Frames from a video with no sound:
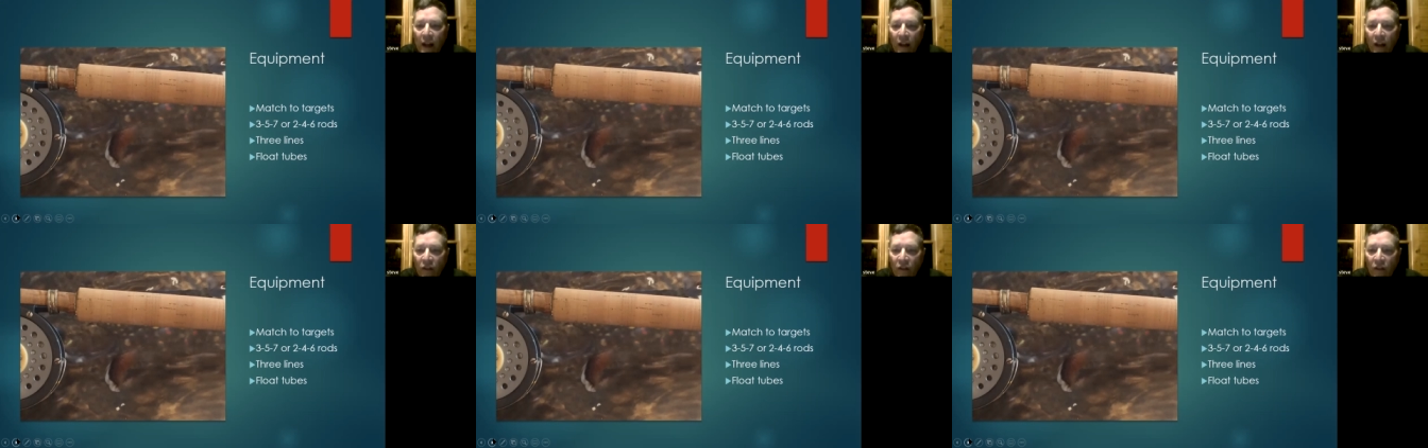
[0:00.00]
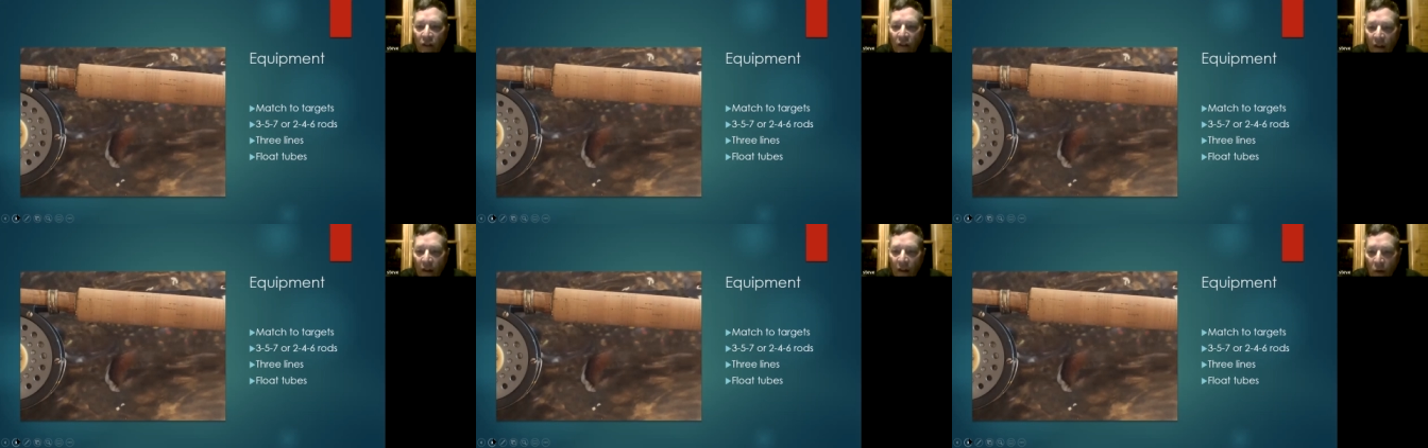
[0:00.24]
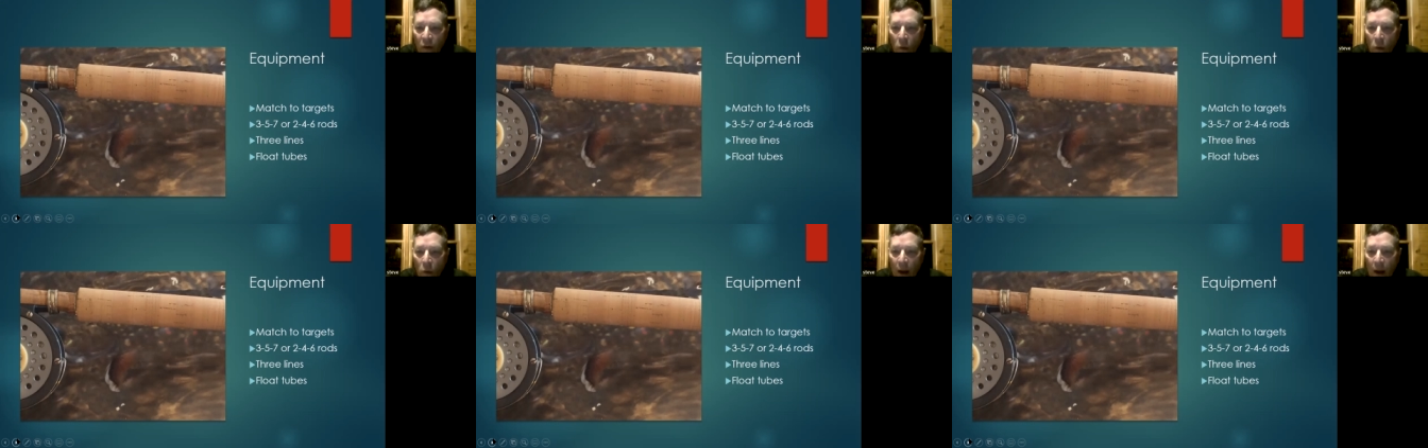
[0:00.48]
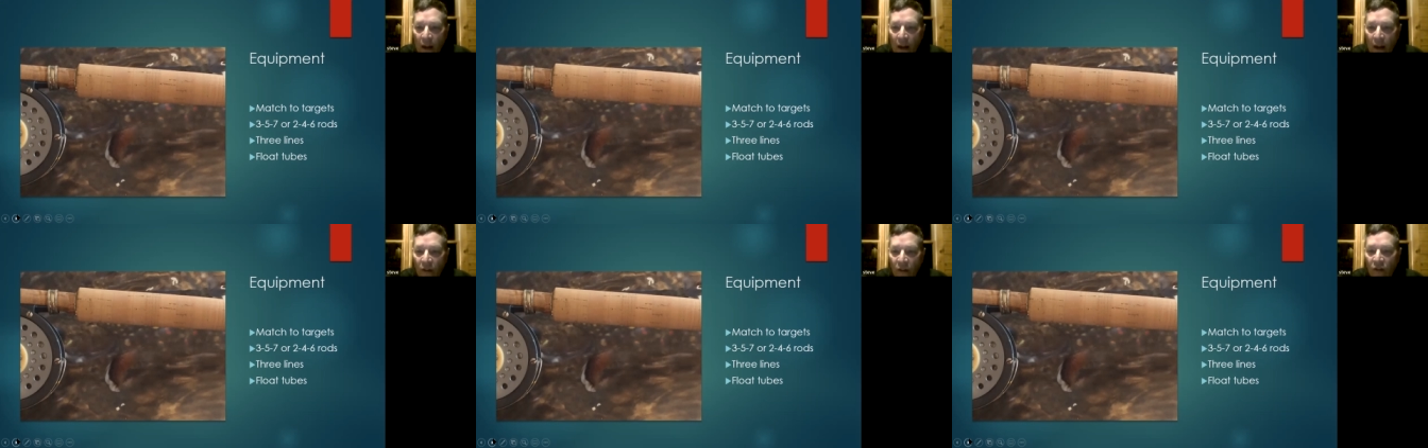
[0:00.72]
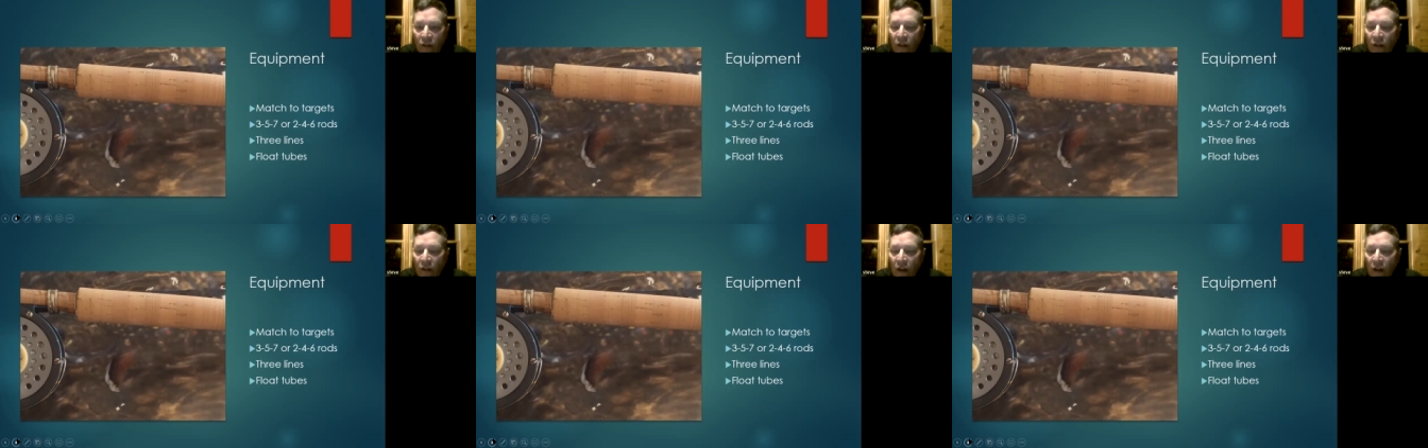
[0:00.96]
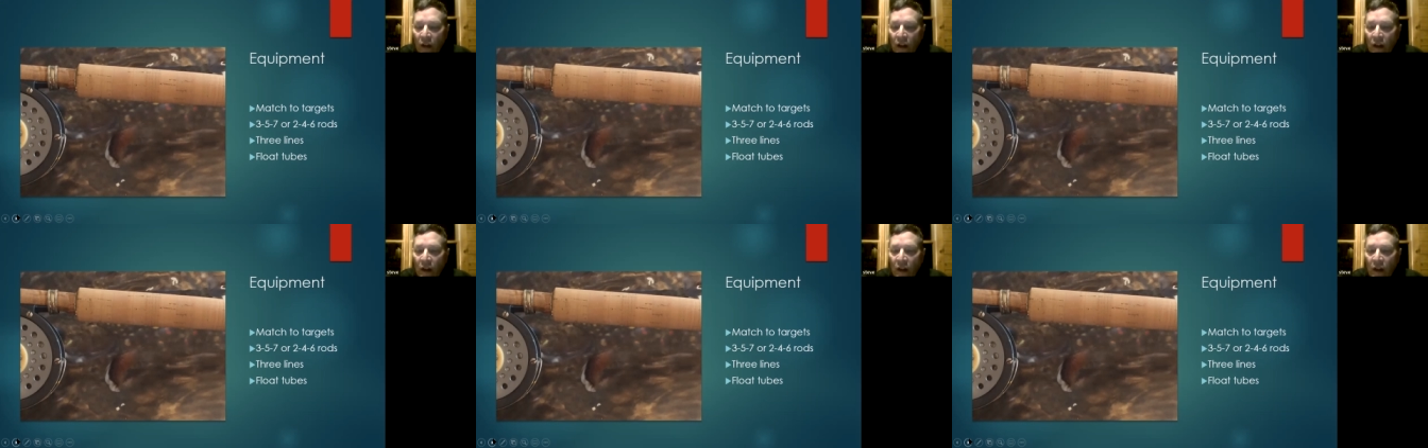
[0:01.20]
and seven weights
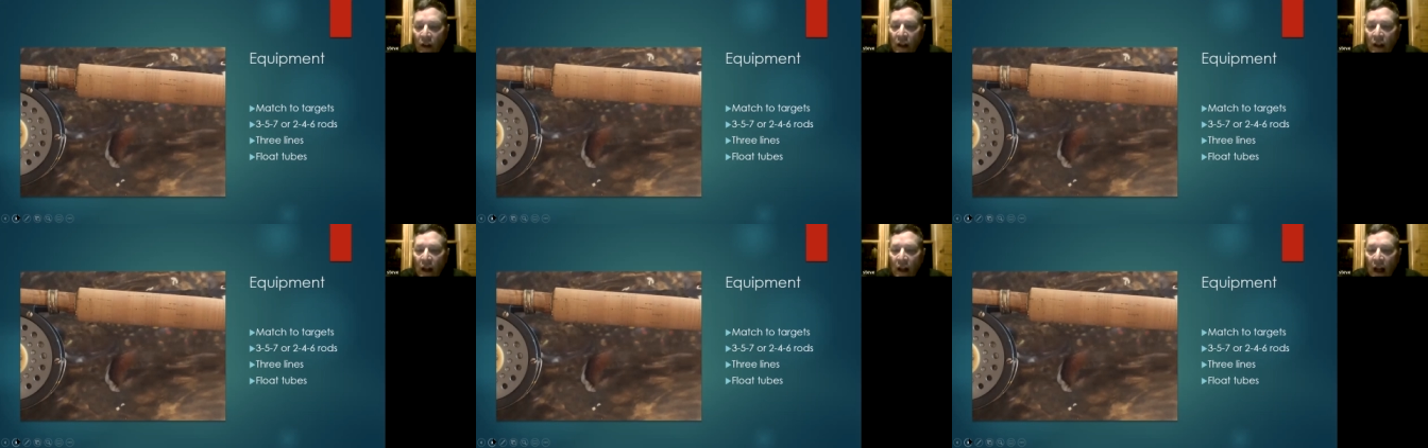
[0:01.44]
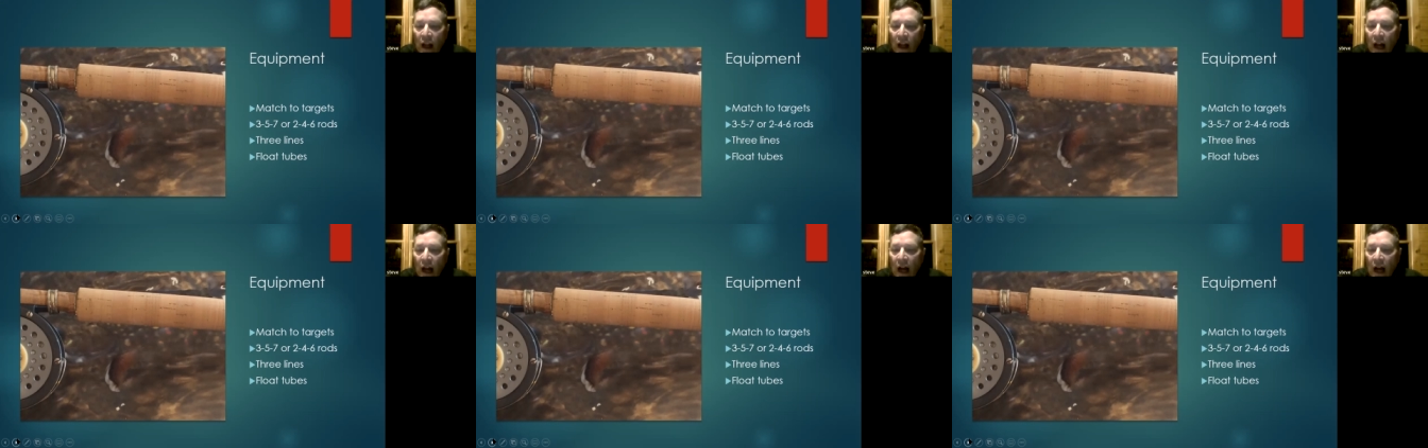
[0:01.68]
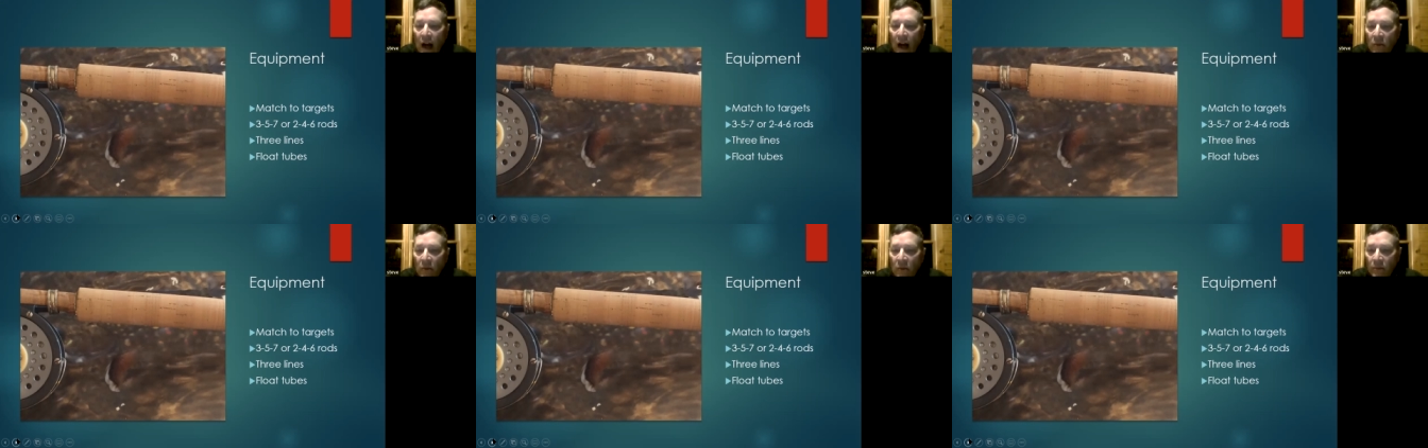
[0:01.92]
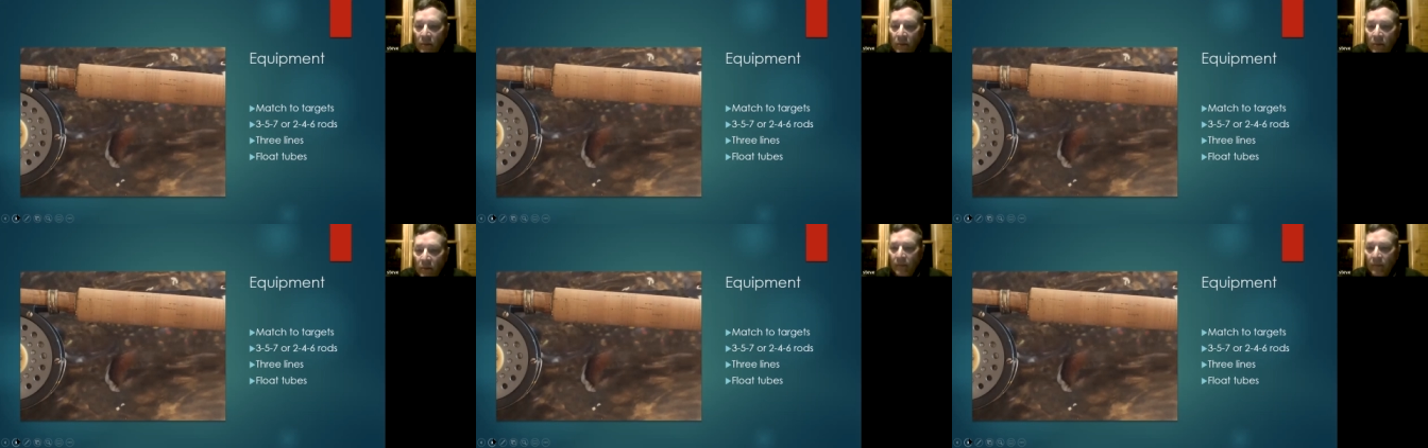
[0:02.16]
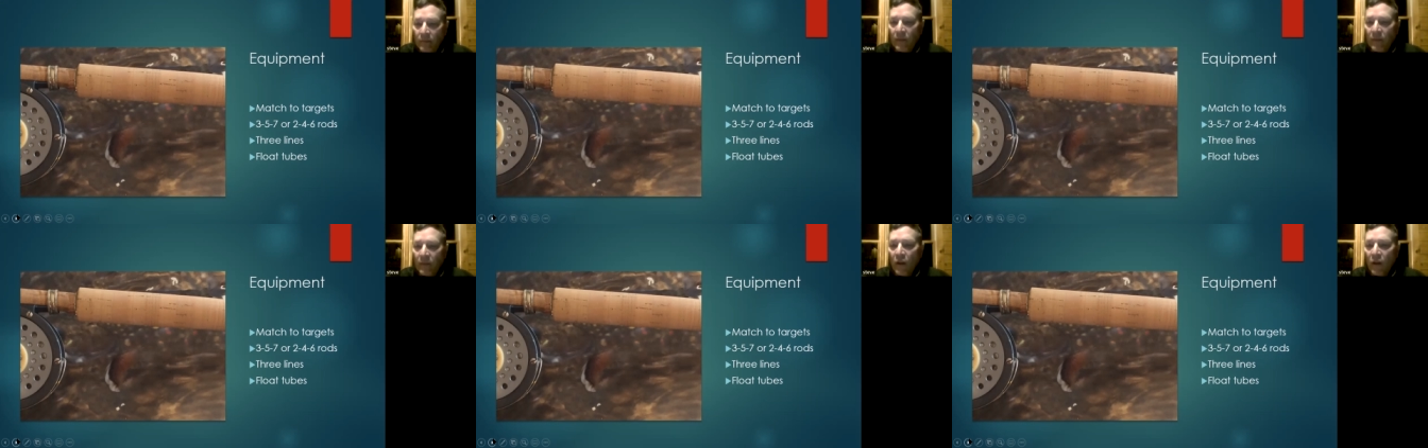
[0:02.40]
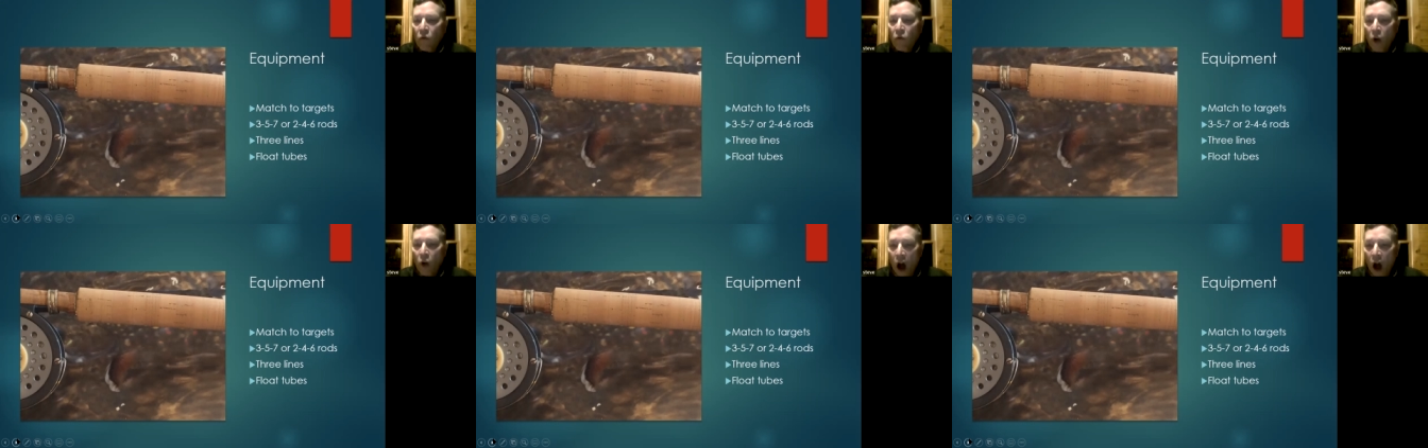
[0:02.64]
um,
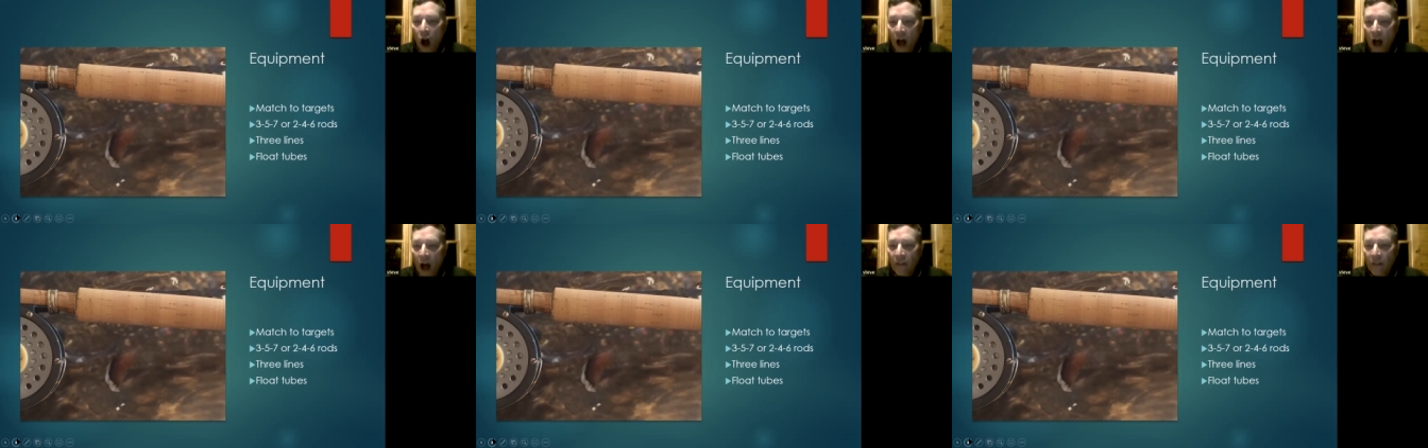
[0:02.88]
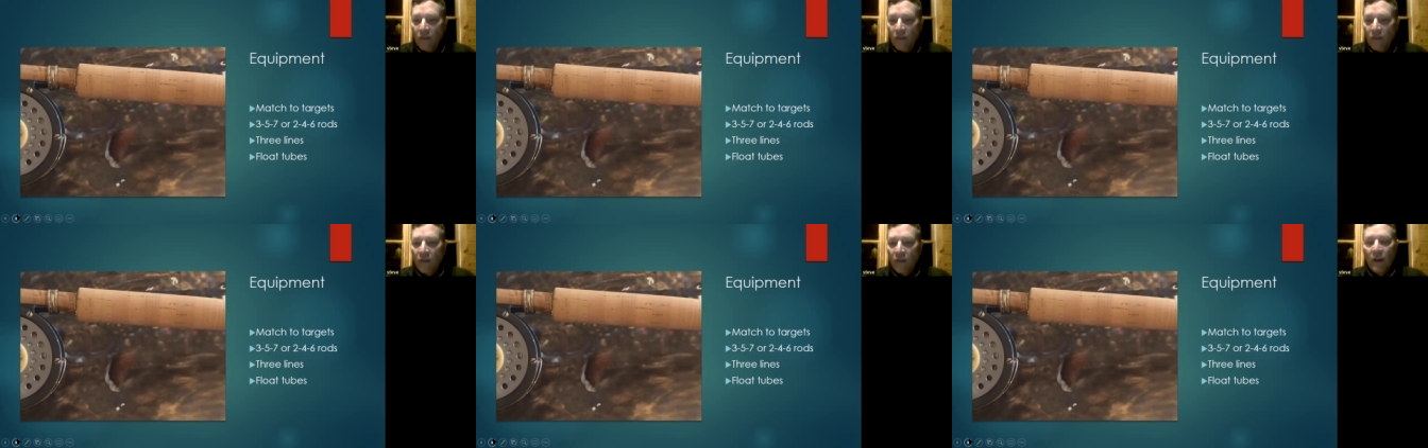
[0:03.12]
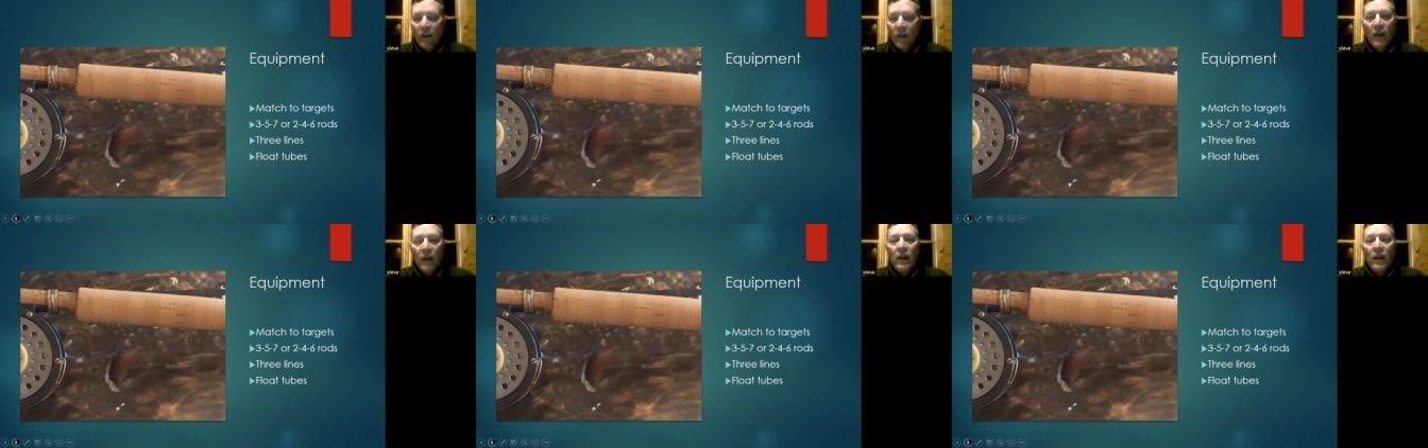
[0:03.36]
rods.